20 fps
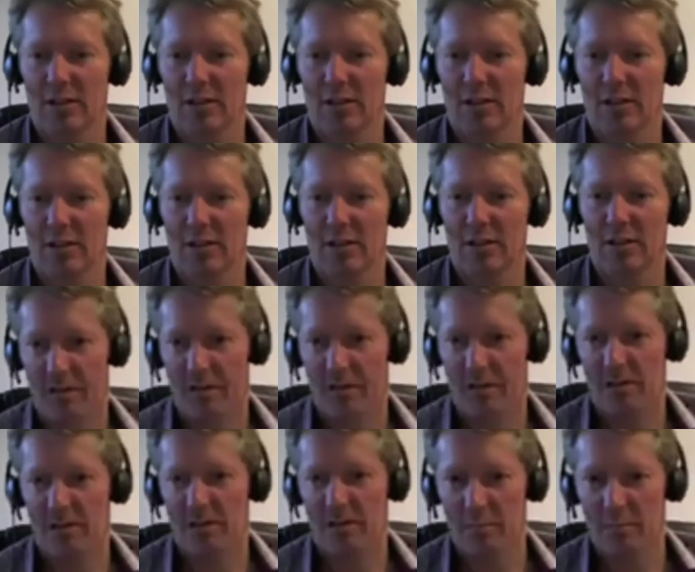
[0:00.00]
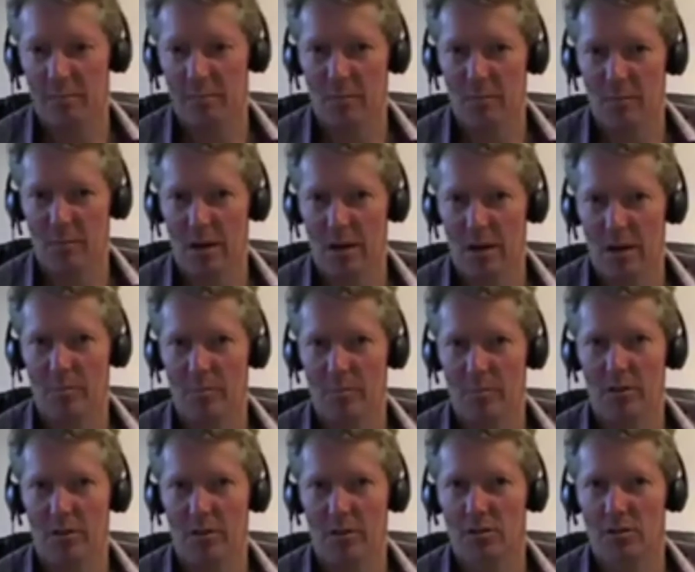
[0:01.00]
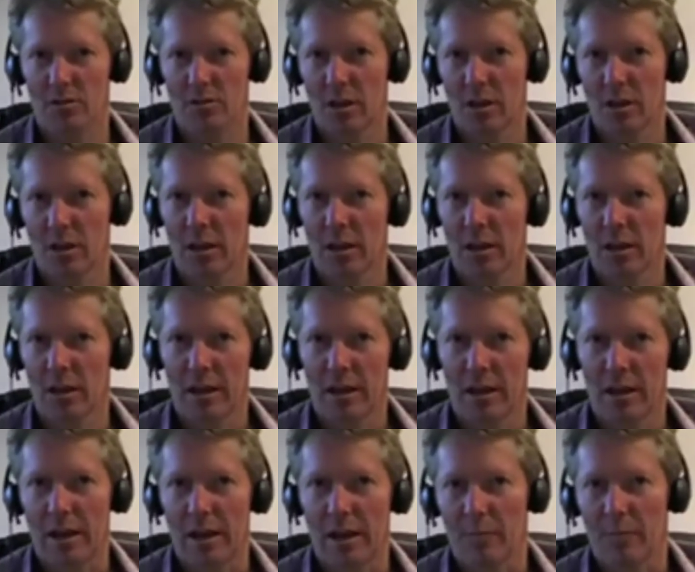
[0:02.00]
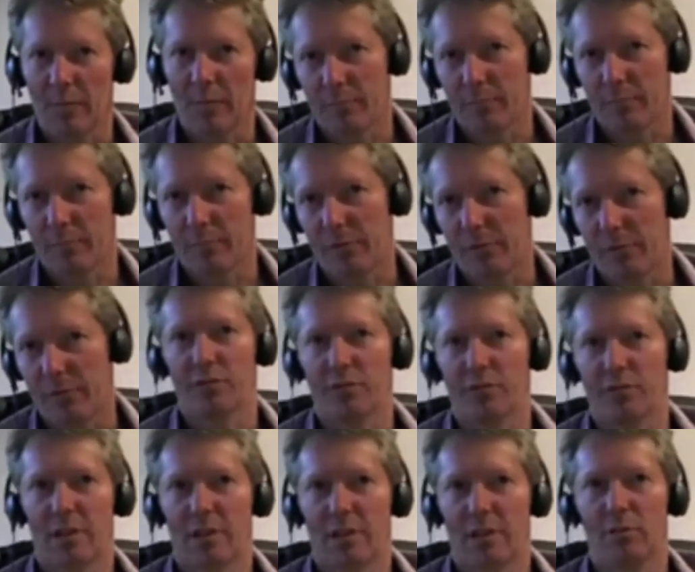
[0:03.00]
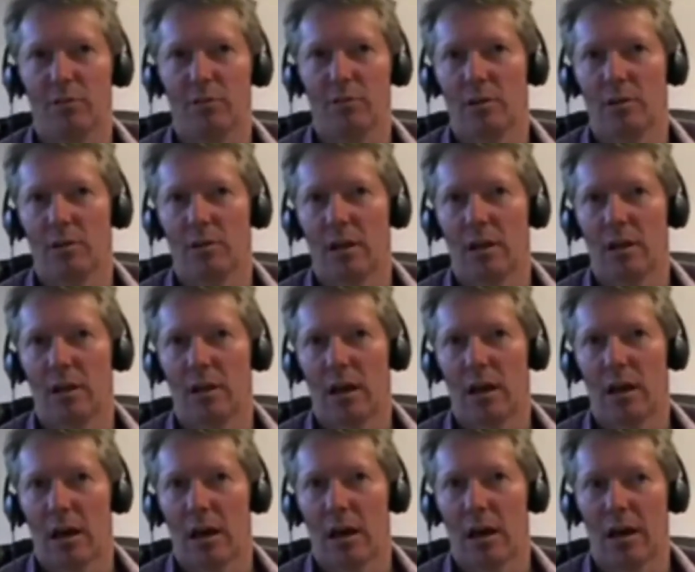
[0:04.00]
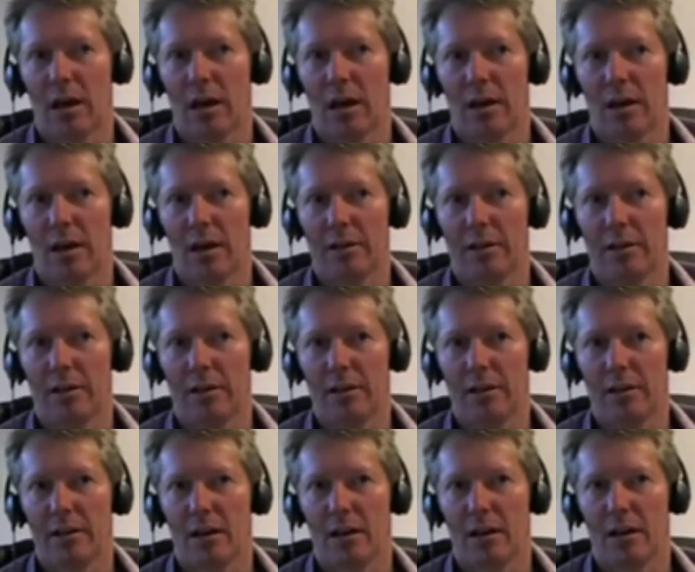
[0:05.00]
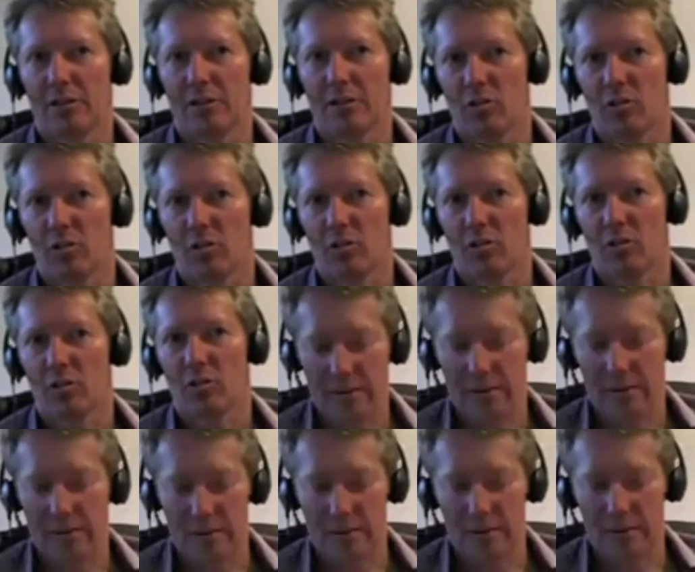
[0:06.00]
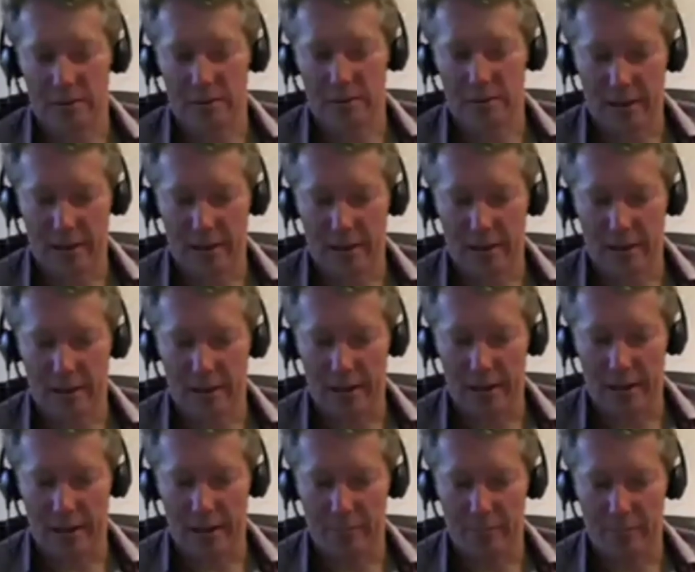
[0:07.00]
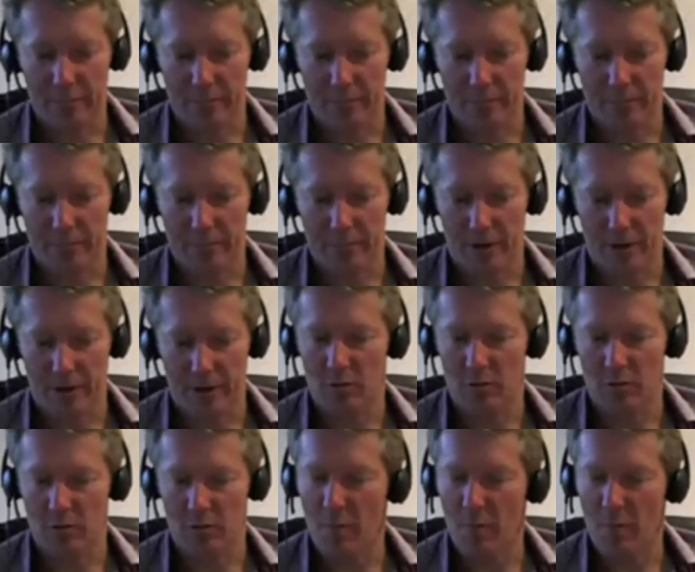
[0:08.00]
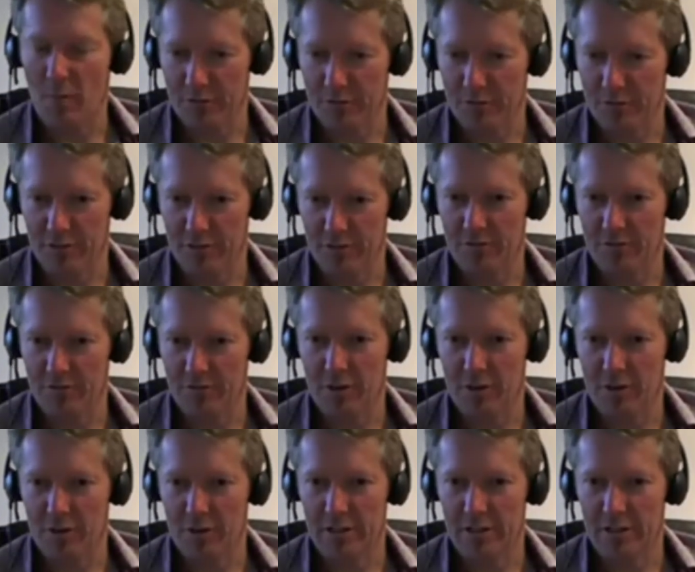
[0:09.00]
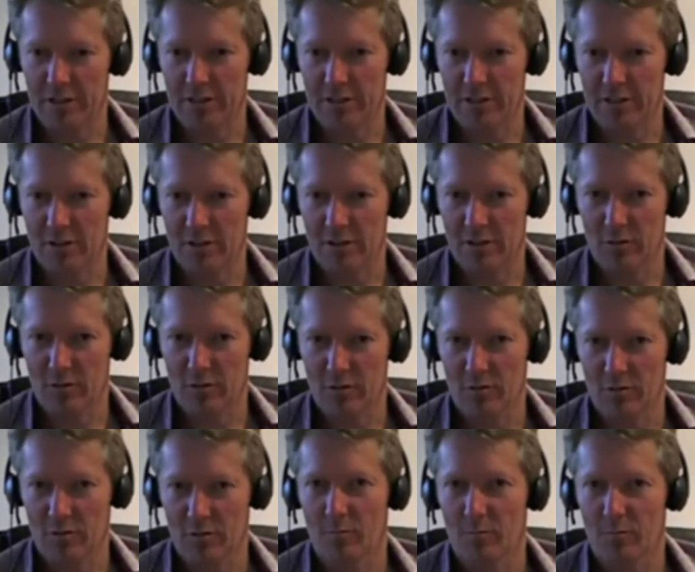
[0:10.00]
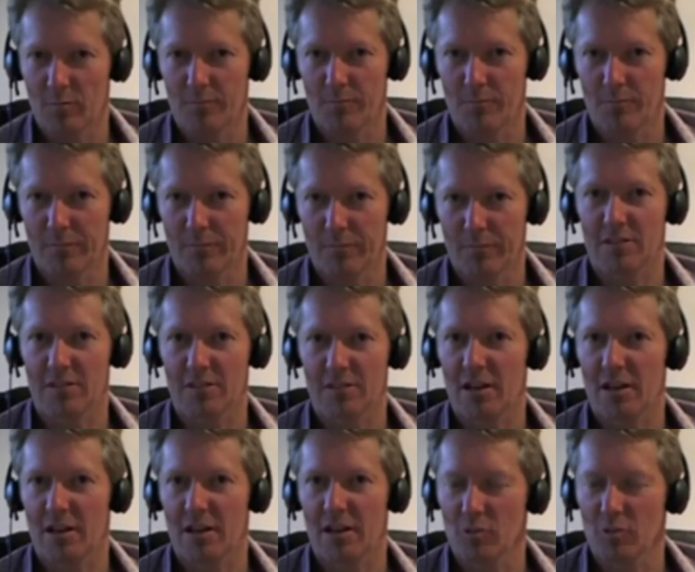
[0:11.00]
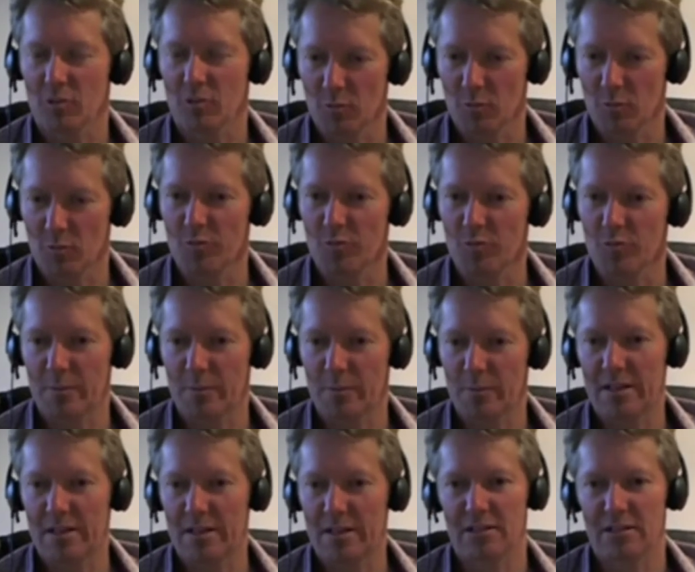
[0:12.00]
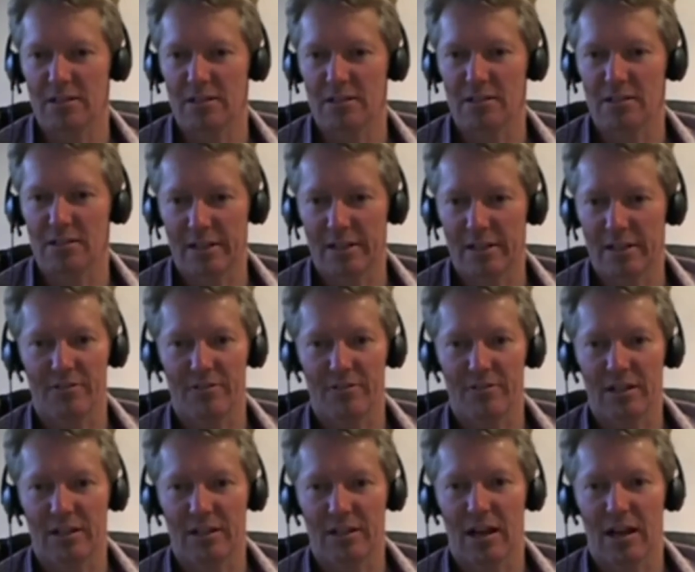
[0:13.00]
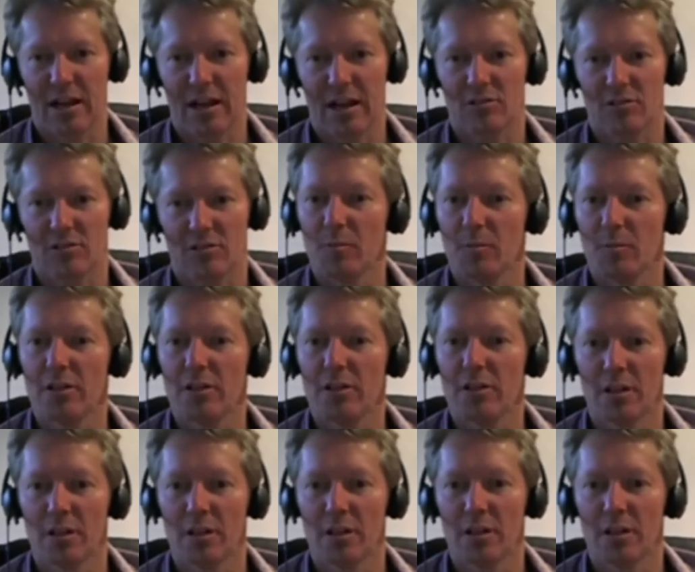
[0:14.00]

change over that time in my approach. For example, I incorporate what I call mindfulness of the body, or exercises or movement meditations in every class almost,